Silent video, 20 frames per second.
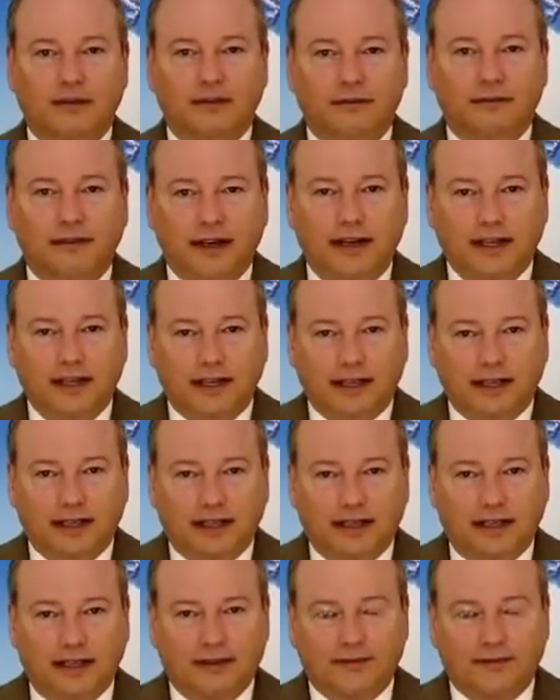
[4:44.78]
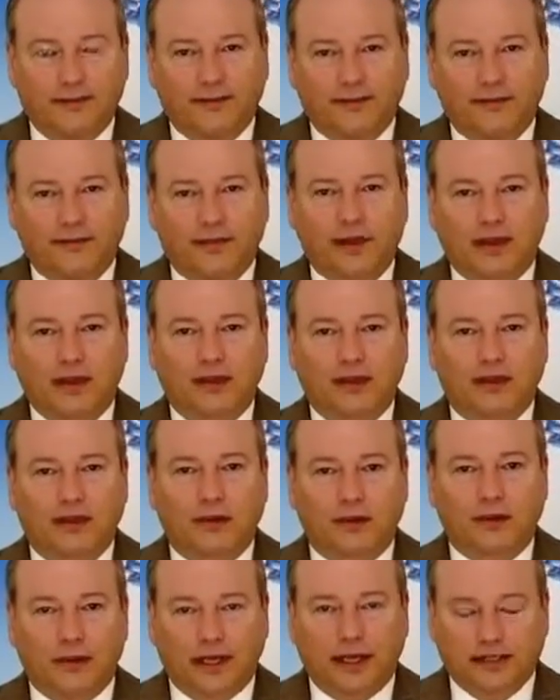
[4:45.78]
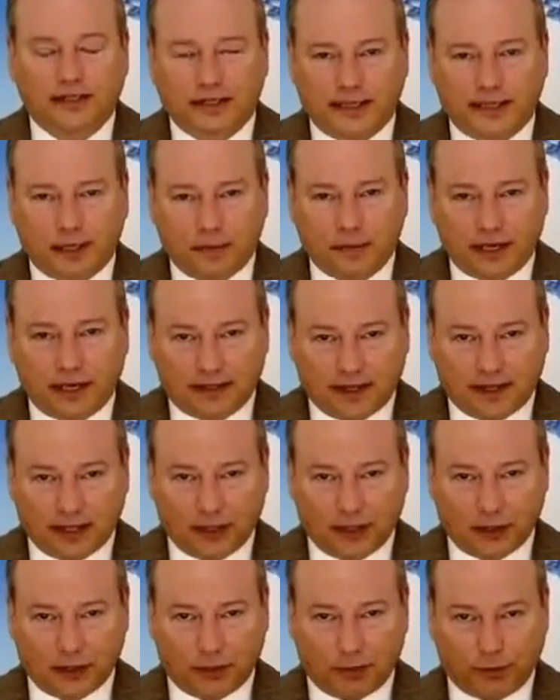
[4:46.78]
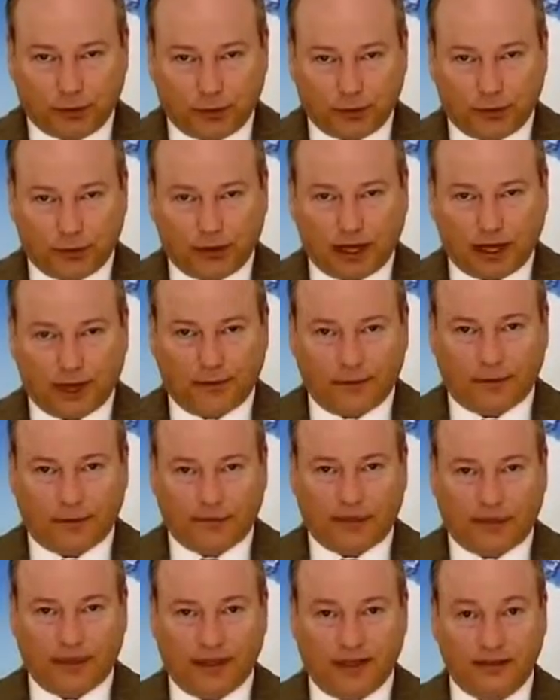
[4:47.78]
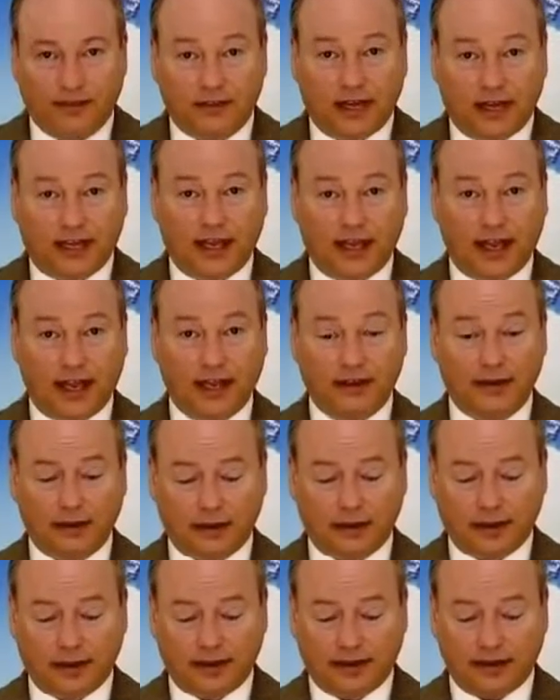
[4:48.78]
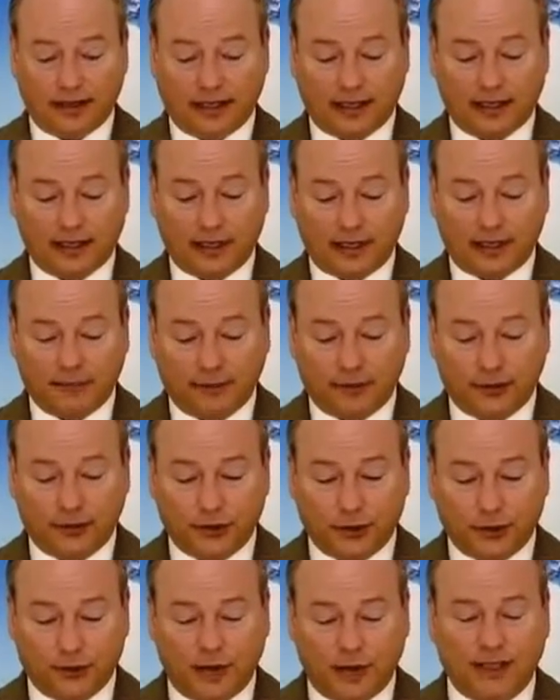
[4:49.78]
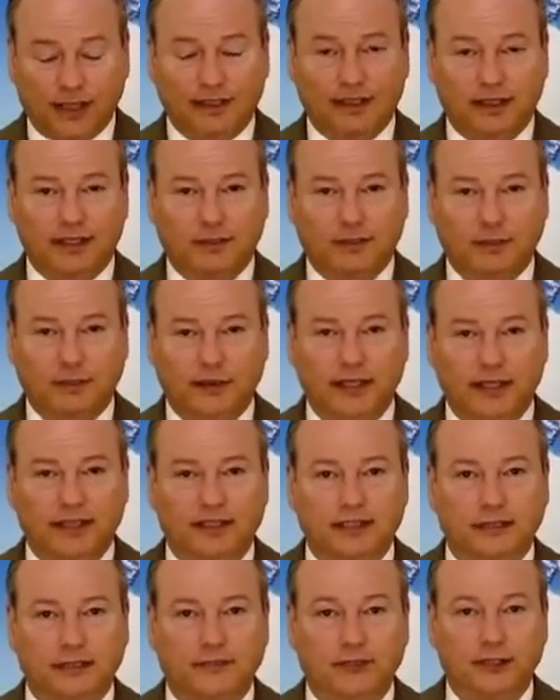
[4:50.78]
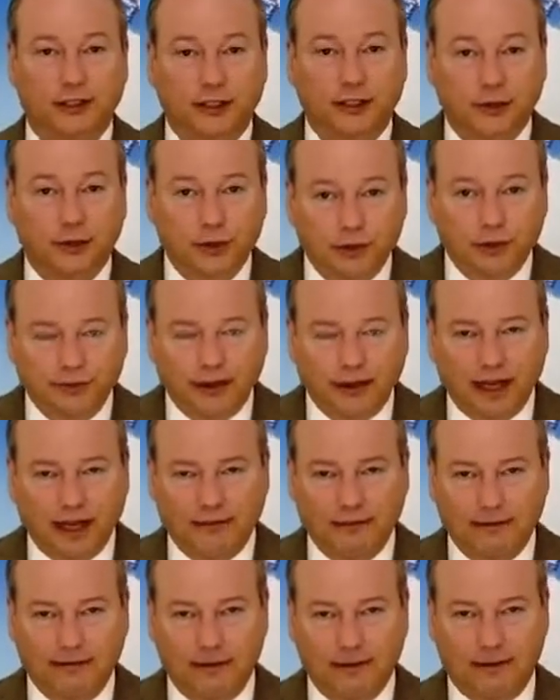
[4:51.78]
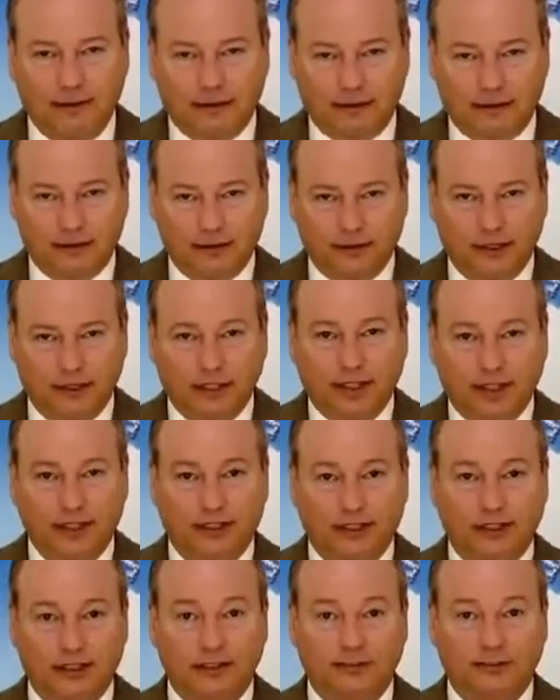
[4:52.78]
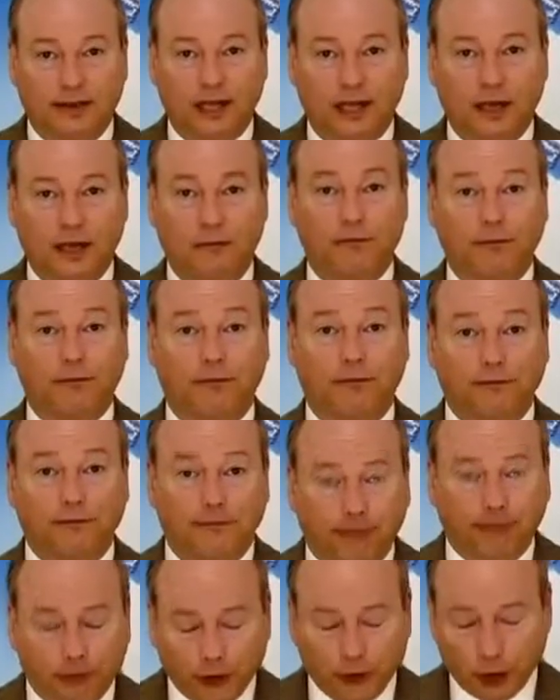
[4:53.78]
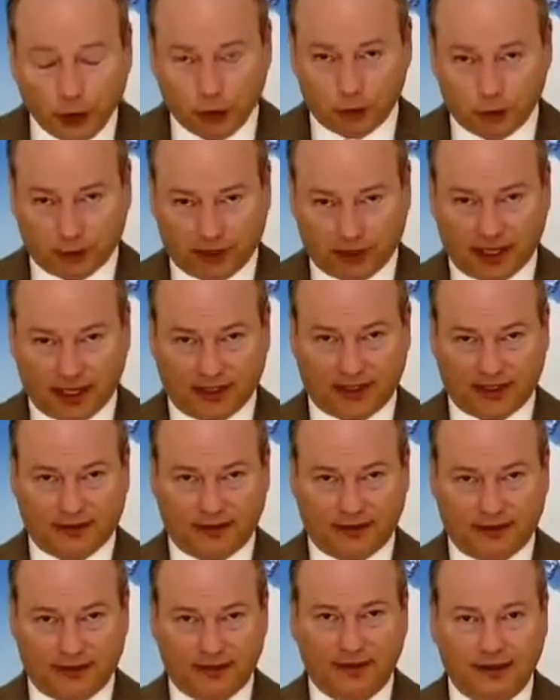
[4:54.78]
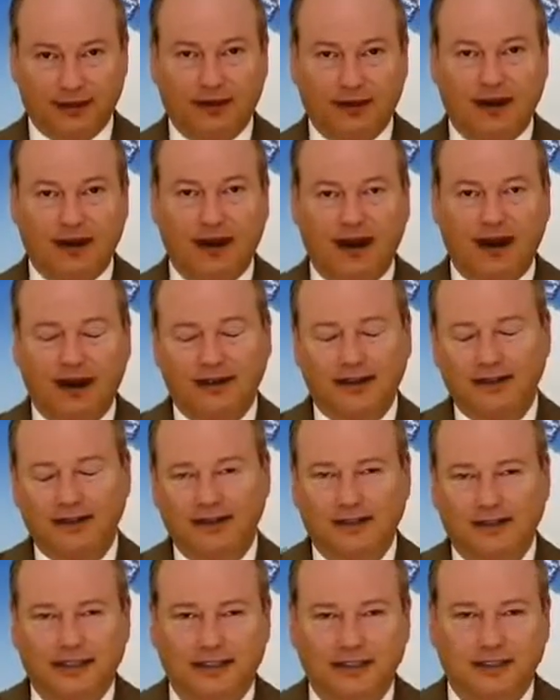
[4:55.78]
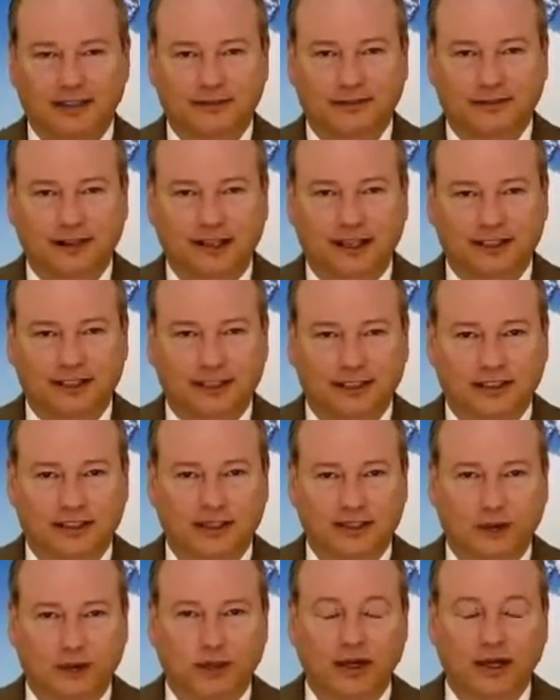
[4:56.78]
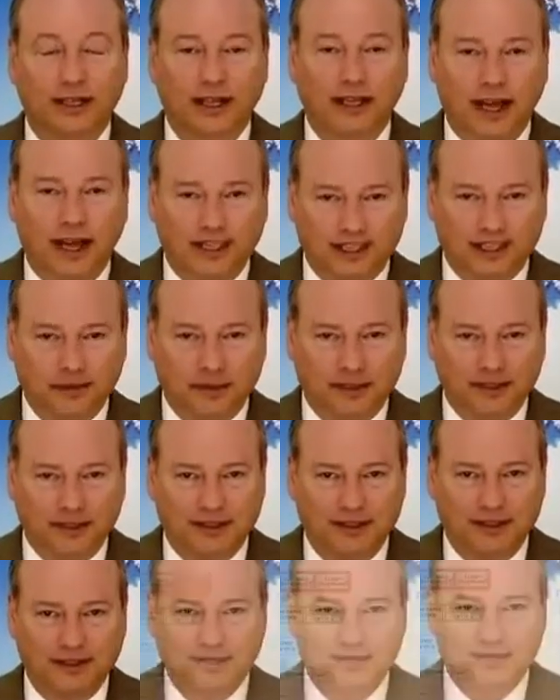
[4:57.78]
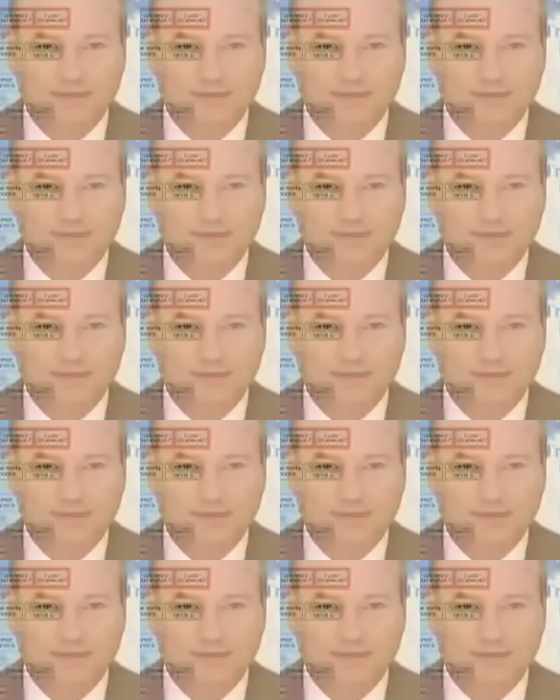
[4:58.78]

Finally, the Transcendental Meditation program is, again, the technique for direct experience of the unified field to develop full human potential, higher states of consciousness, or enlightenment.